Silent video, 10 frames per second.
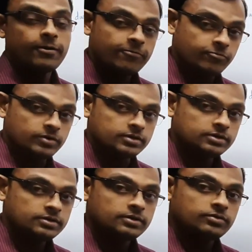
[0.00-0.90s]
Where
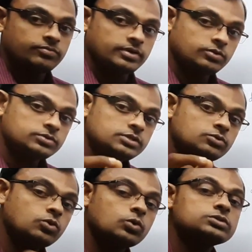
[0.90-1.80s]
we are using
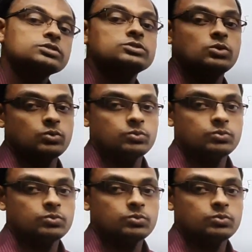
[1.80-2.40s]
Gauss's law,